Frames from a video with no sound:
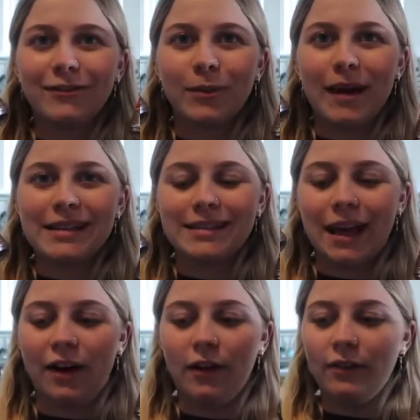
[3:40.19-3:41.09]
for
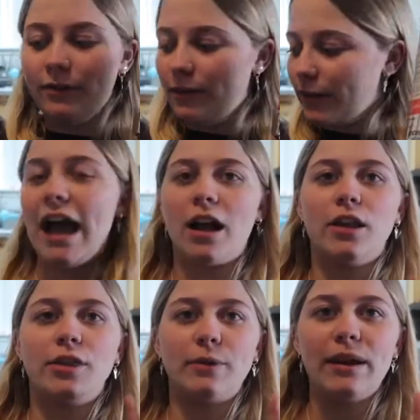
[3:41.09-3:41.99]
myself. I
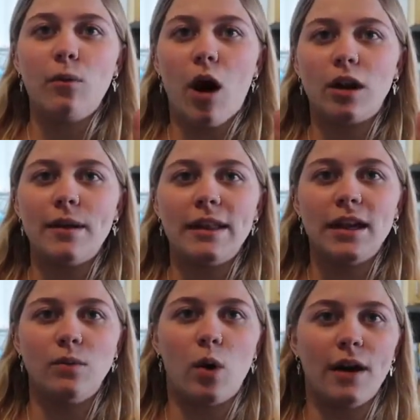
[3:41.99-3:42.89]
got 3 watermelon
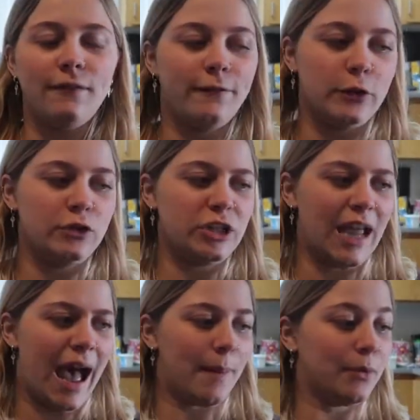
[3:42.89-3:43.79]
and 1 Fuji
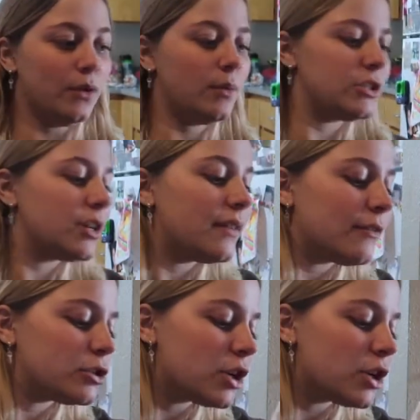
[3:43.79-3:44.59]
apple, which I've never